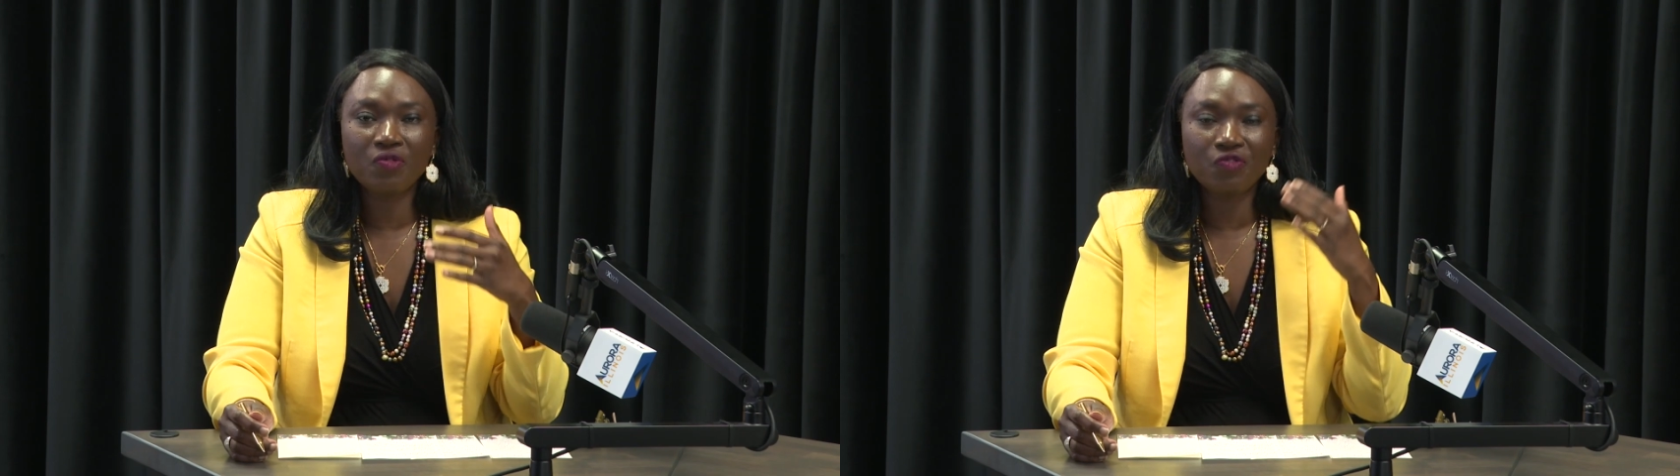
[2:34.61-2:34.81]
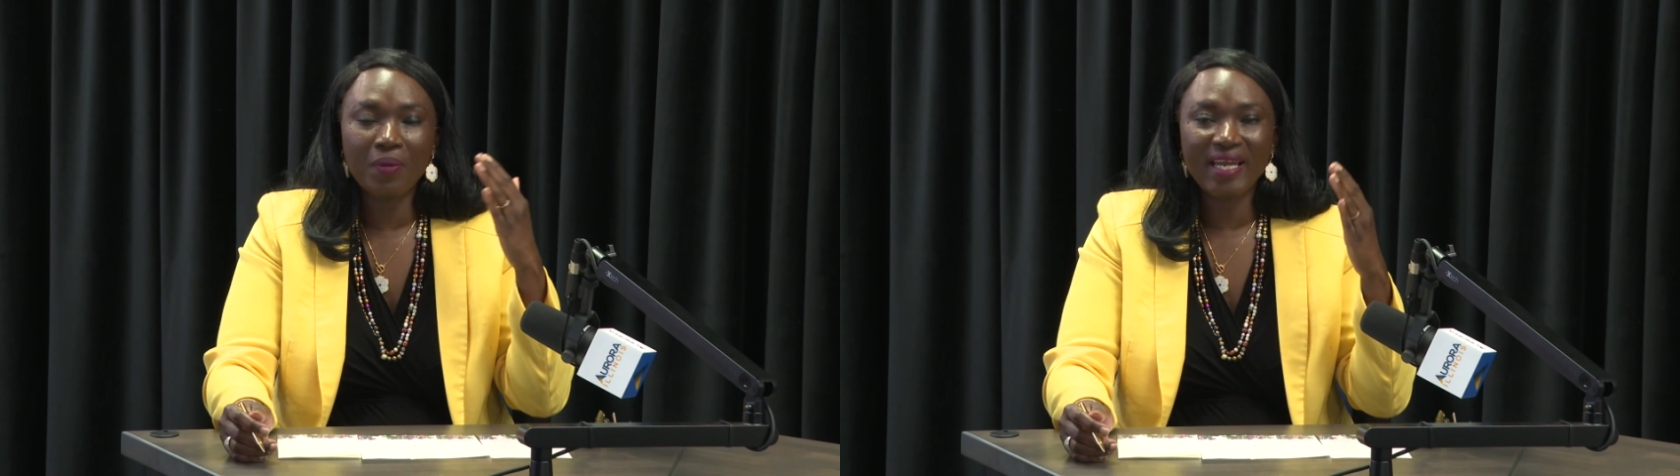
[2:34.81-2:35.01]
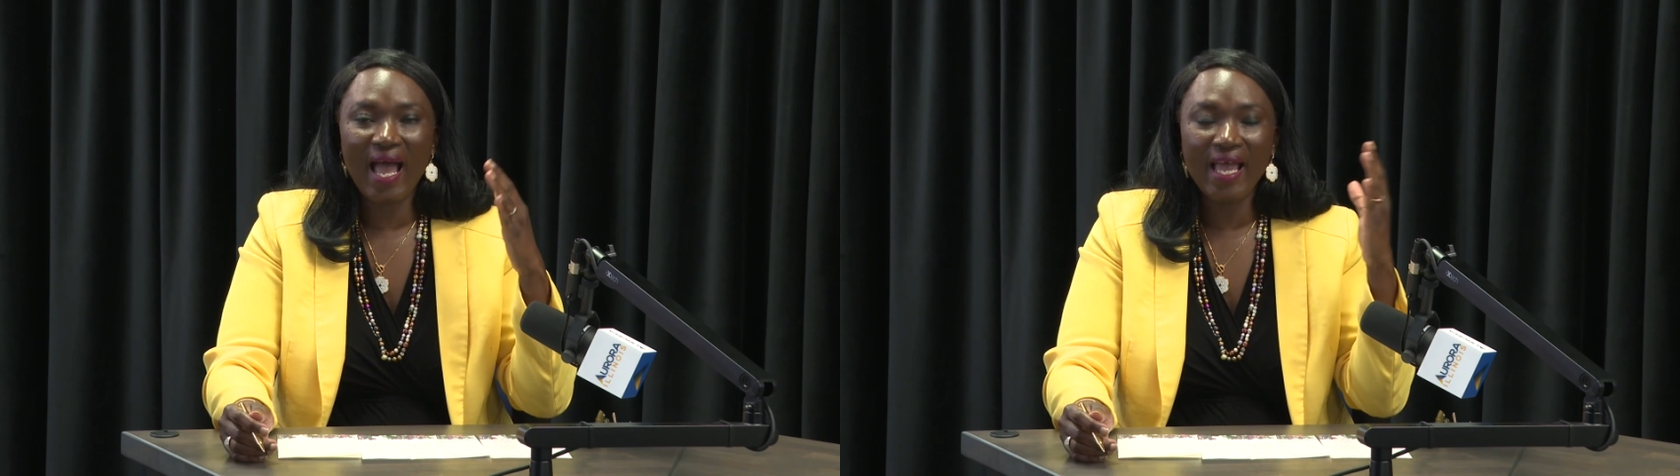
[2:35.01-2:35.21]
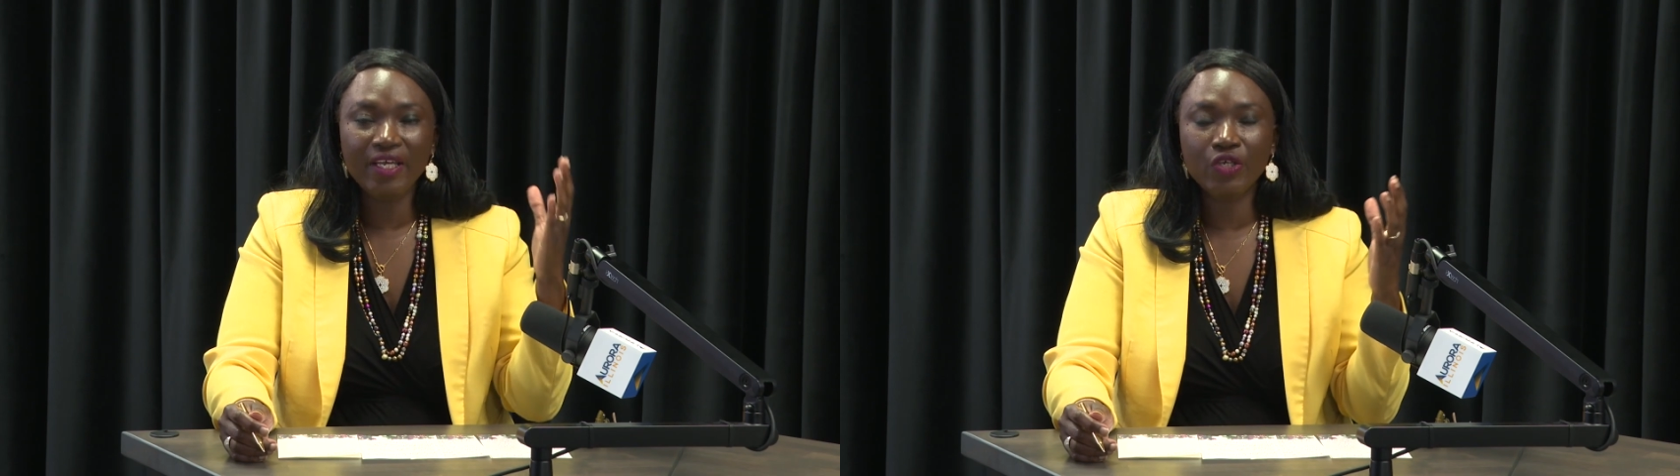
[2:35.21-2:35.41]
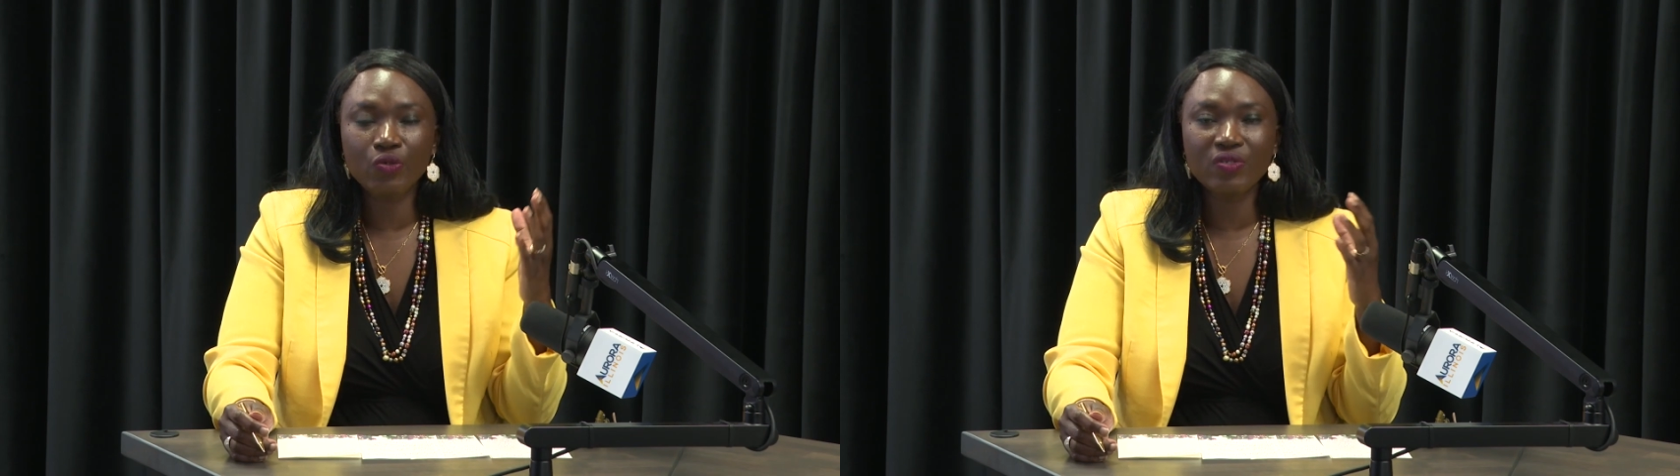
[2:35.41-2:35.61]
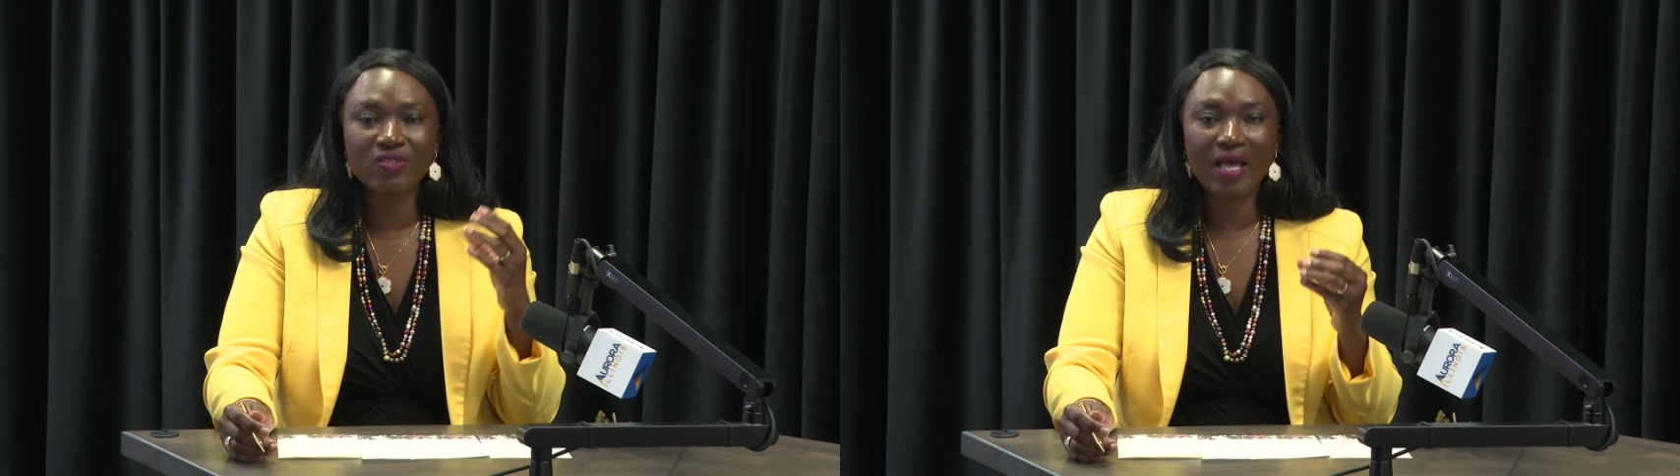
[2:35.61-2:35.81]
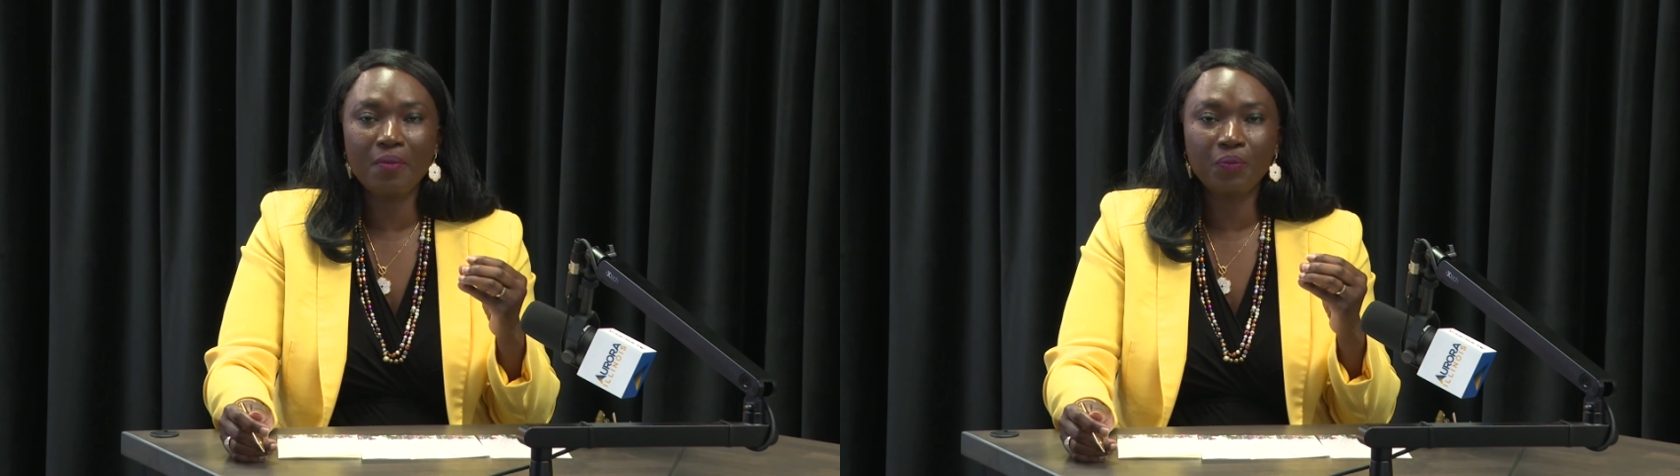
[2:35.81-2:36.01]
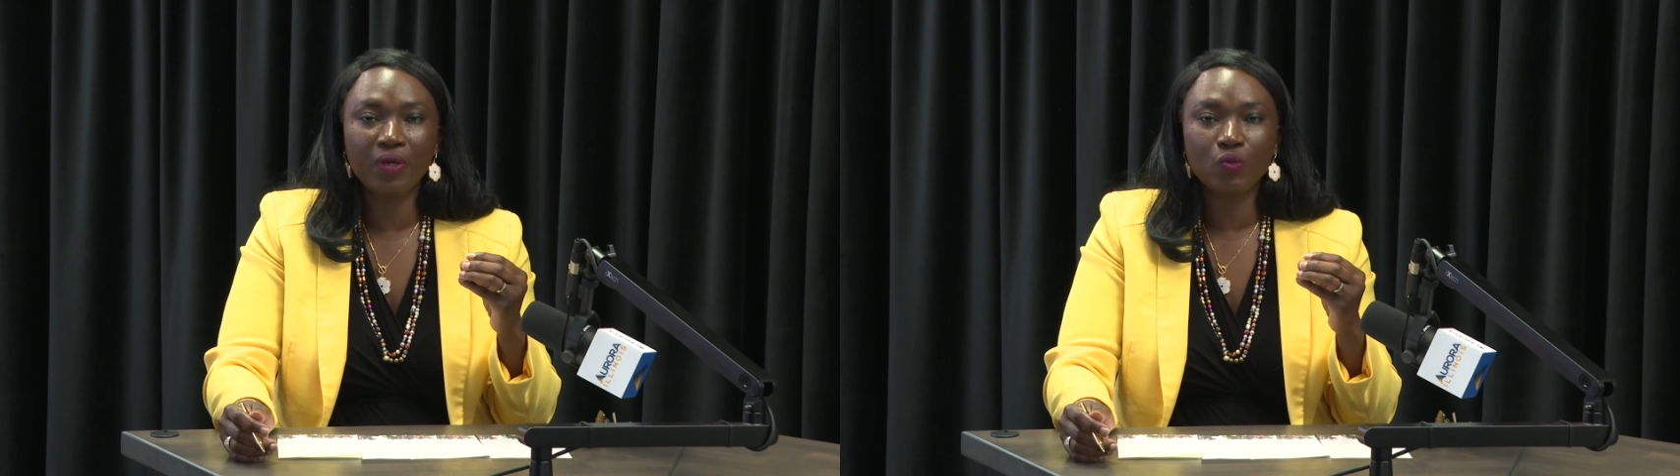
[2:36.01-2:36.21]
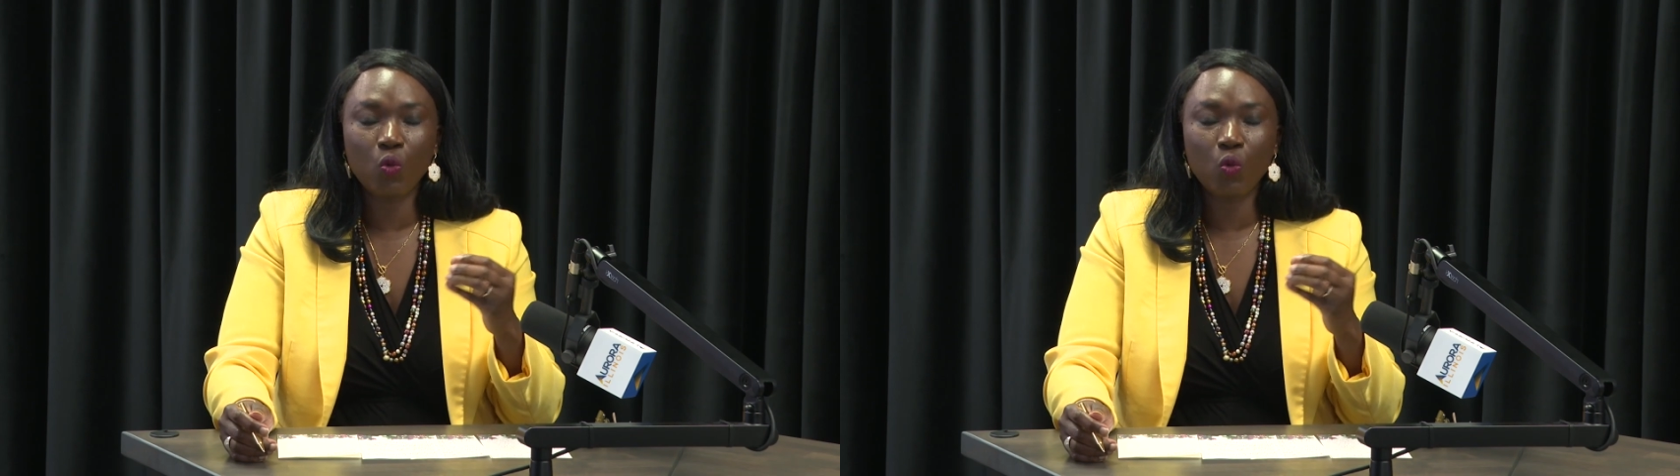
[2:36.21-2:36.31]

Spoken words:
from an IQ standpoint,